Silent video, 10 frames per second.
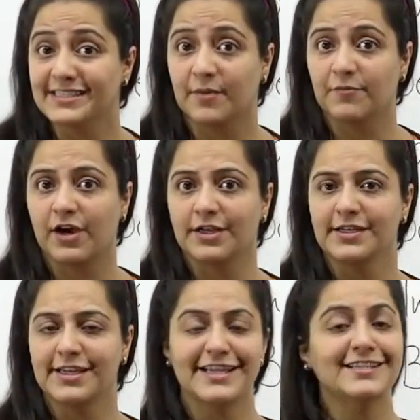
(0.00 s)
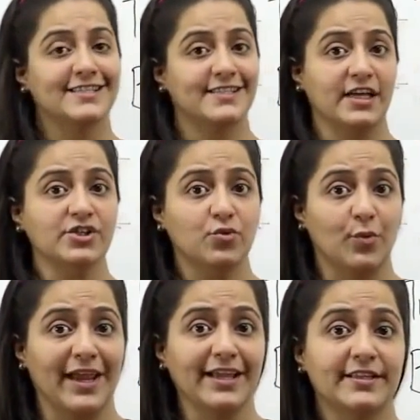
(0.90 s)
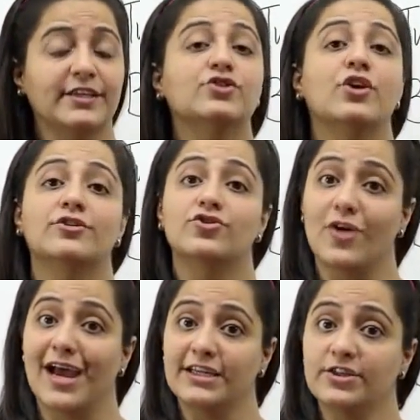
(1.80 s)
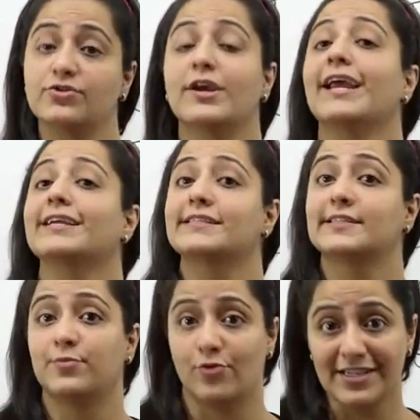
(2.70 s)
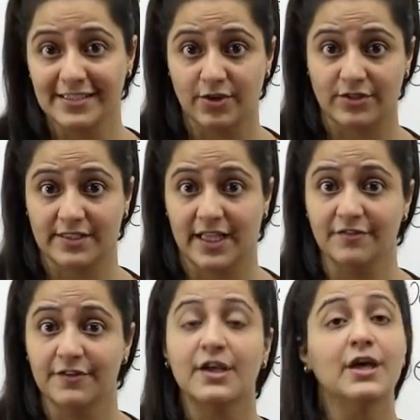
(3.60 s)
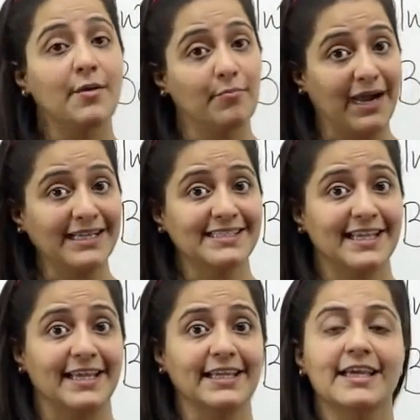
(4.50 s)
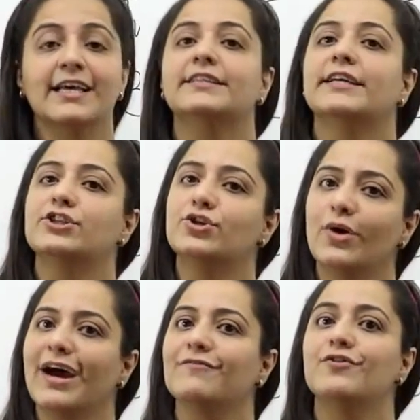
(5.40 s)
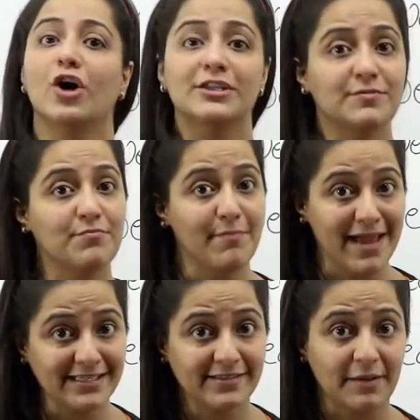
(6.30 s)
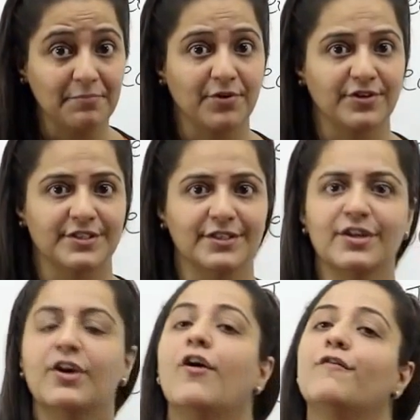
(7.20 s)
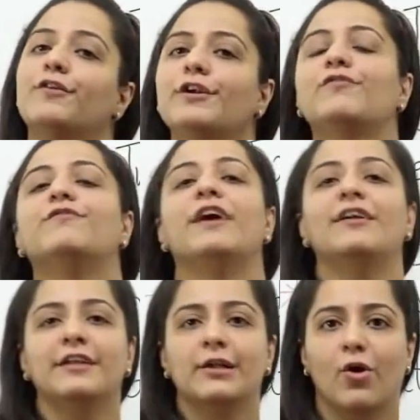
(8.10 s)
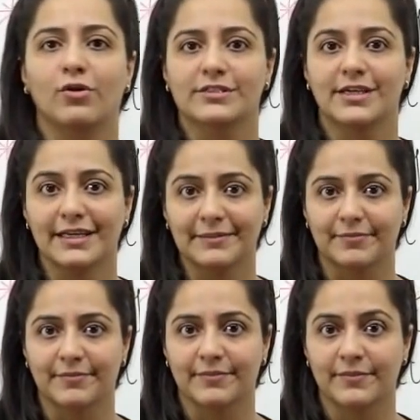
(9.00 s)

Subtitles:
someone in such a way that you are trying to express yourself by saying that you have not met that person for a very long time.